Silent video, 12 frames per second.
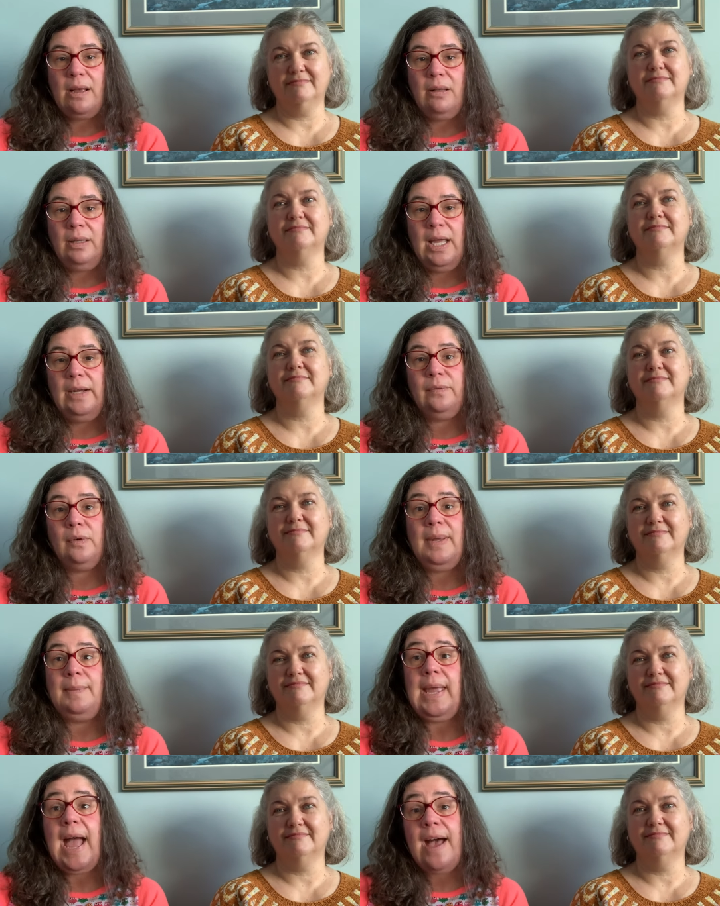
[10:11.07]
Speaker 1: online for
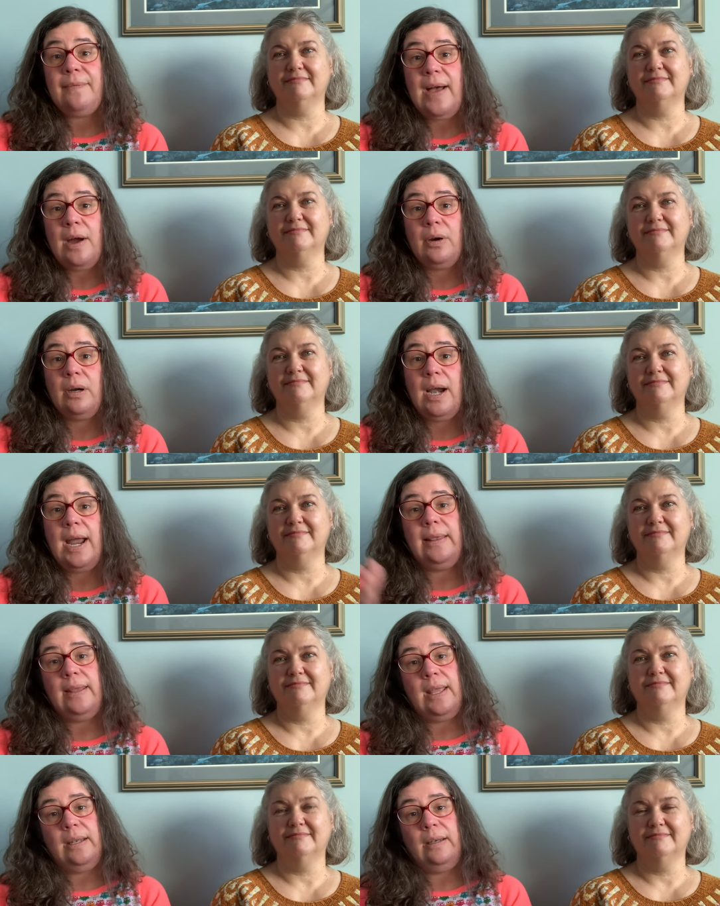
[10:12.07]
maybe half hour and
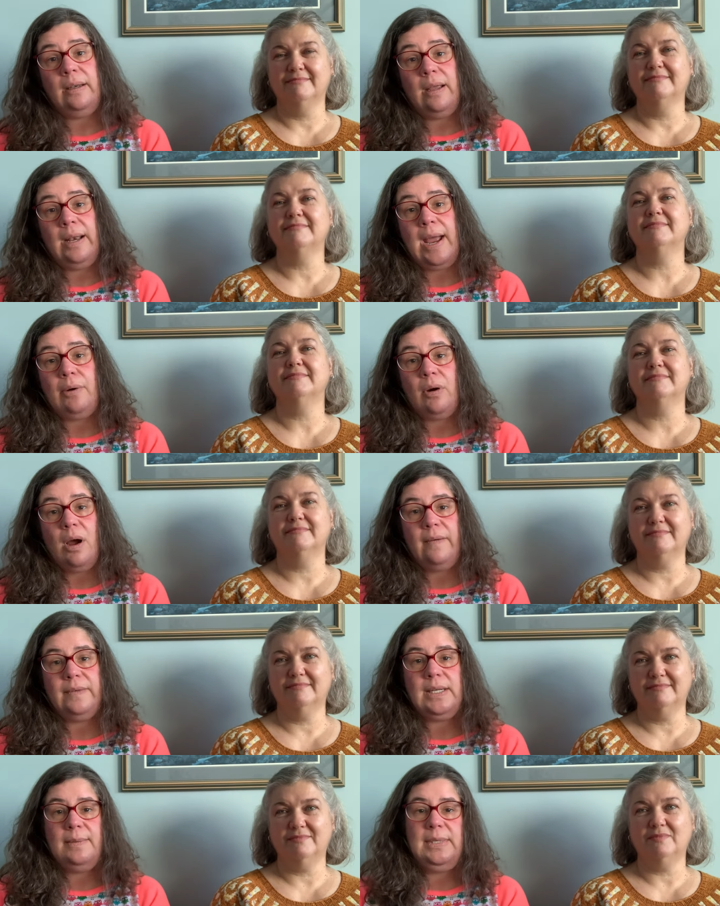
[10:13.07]
then an hour
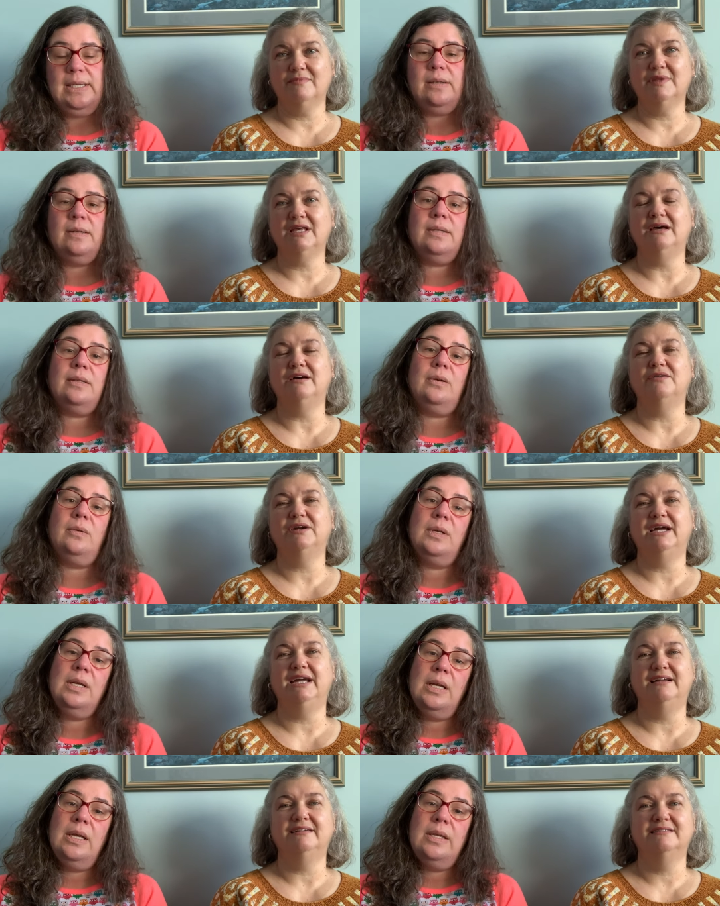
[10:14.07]
off type deal. Oh, so,
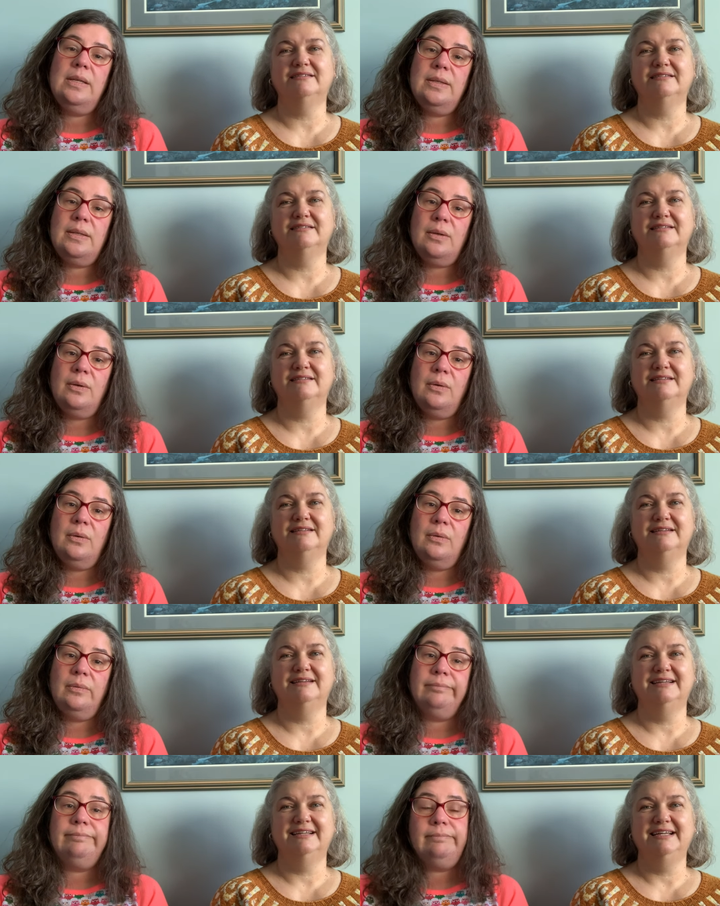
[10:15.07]
okay. So
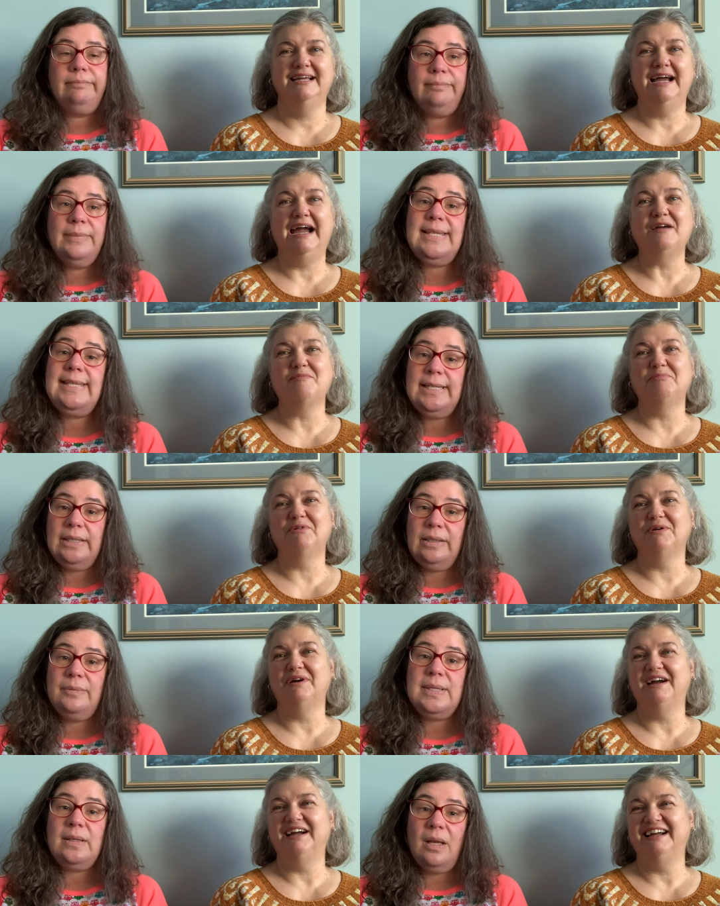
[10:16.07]
I remember still, it
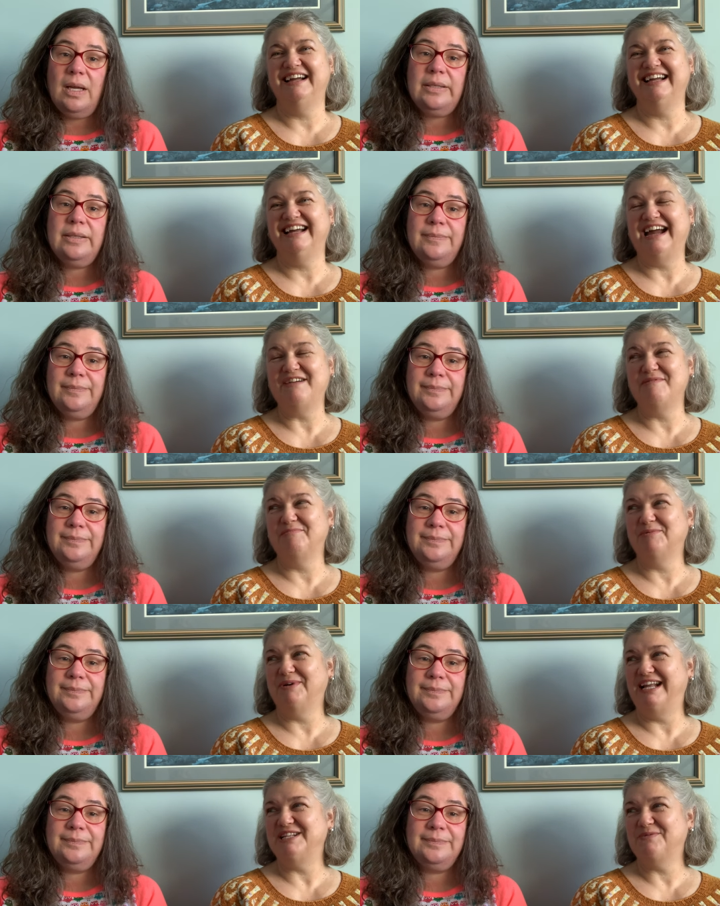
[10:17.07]
was a
Speaker 2: lot. I remember
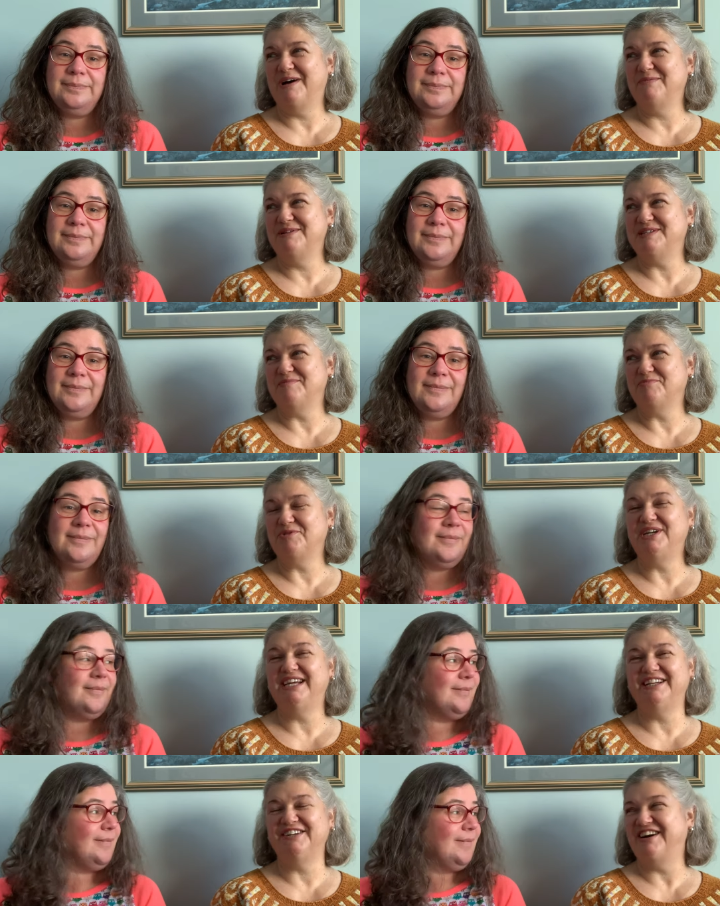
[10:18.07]
when Antoine was in
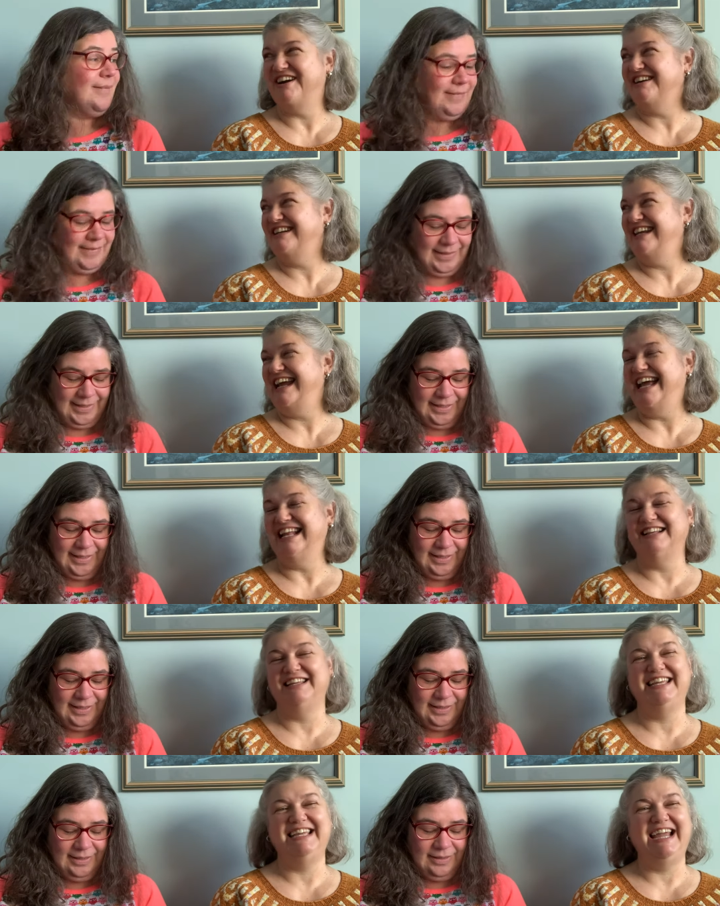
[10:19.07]
pre-kindergarten and
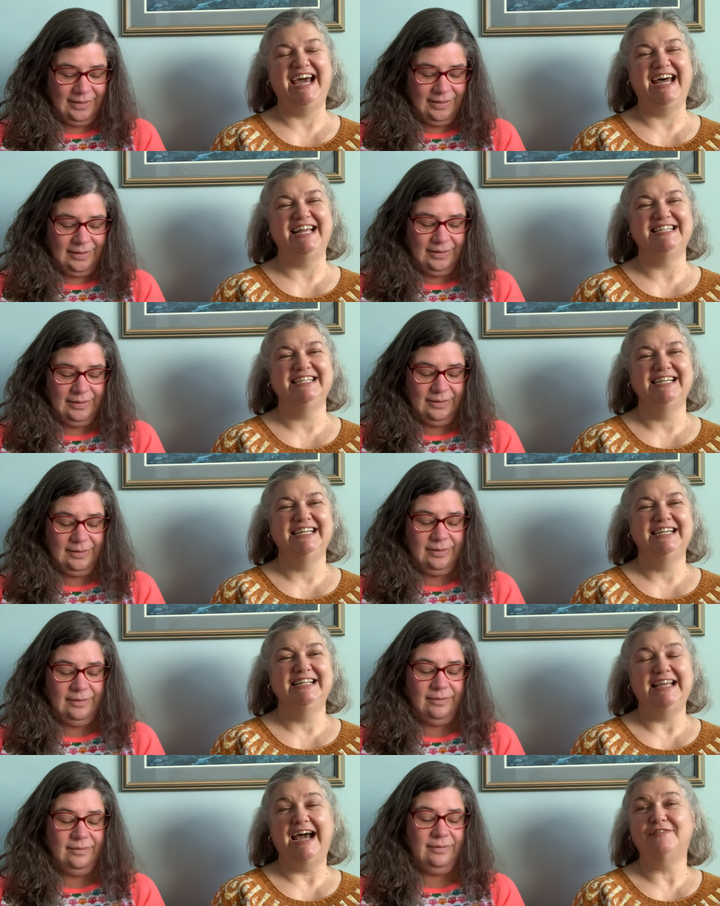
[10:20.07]
he had
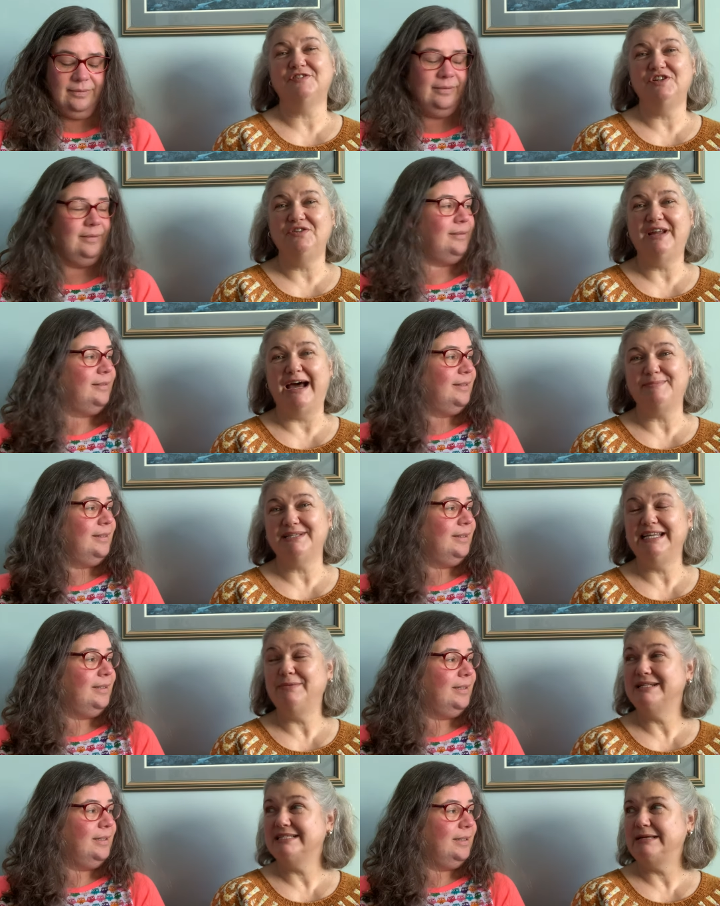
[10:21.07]
afternoon naps and he
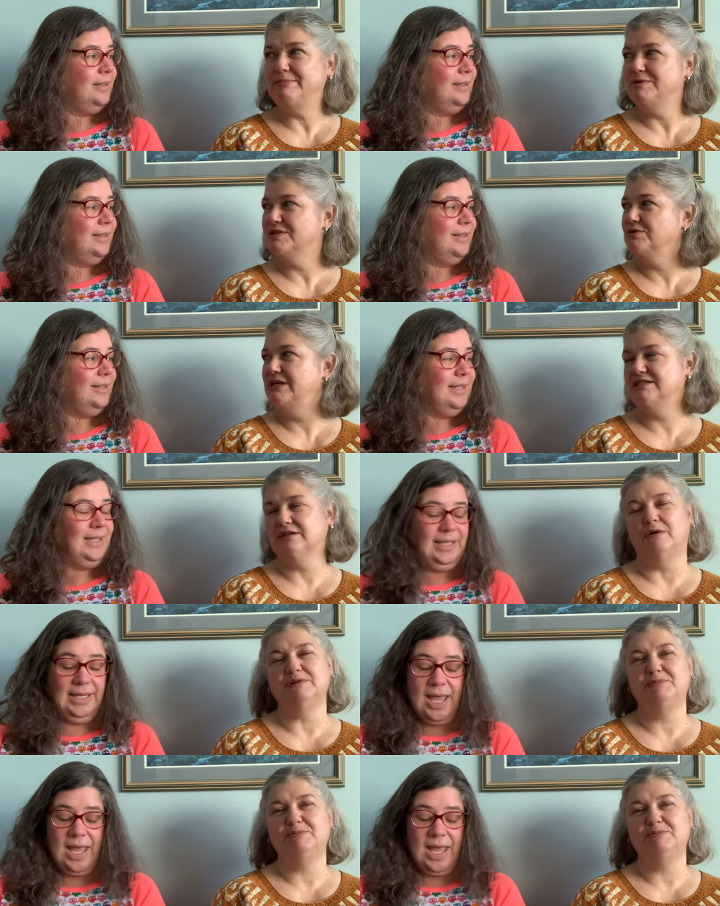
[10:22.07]
would sleep. He was, he's always